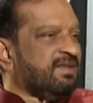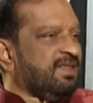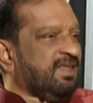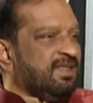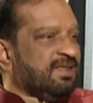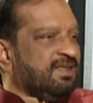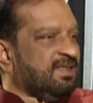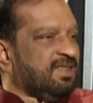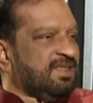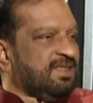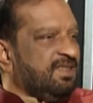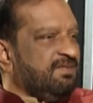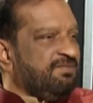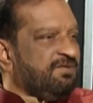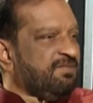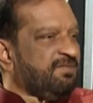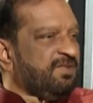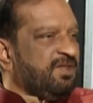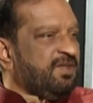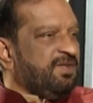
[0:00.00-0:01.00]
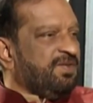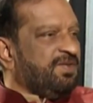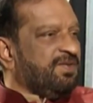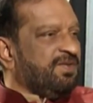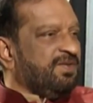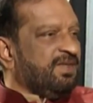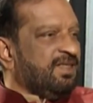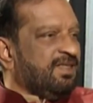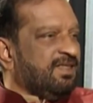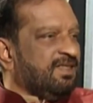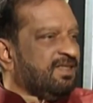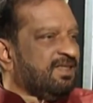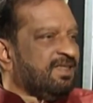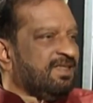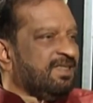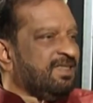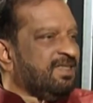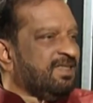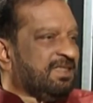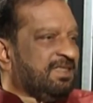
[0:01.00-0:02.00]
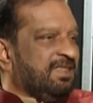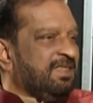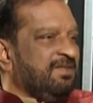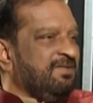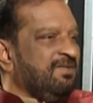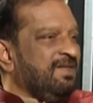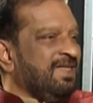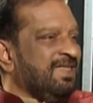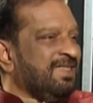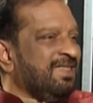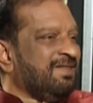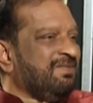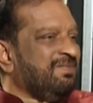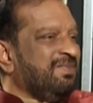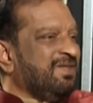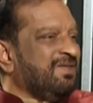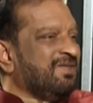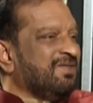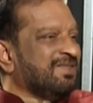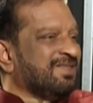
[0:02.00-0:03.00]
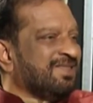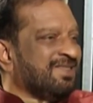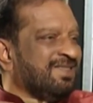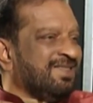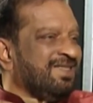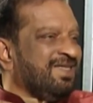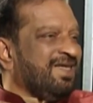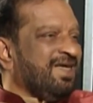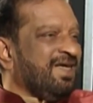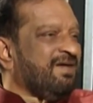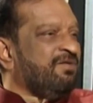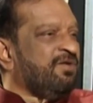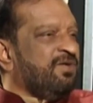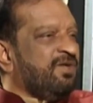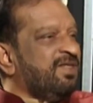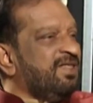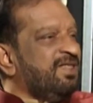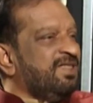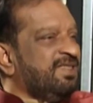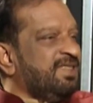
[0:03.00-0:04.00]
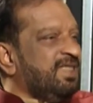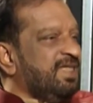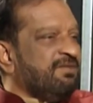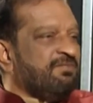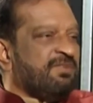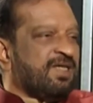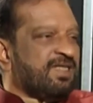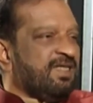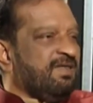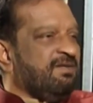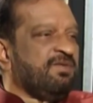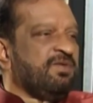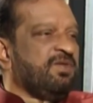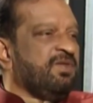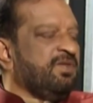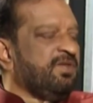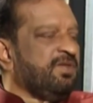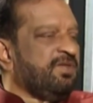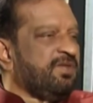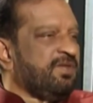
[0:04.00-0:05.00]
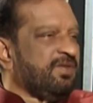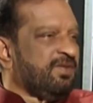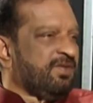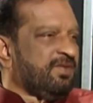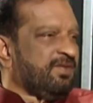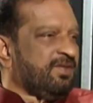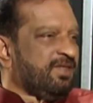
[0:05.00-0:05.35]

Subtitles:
it's easy for me to draw it continue like that because I've already seen what I'm going to draw.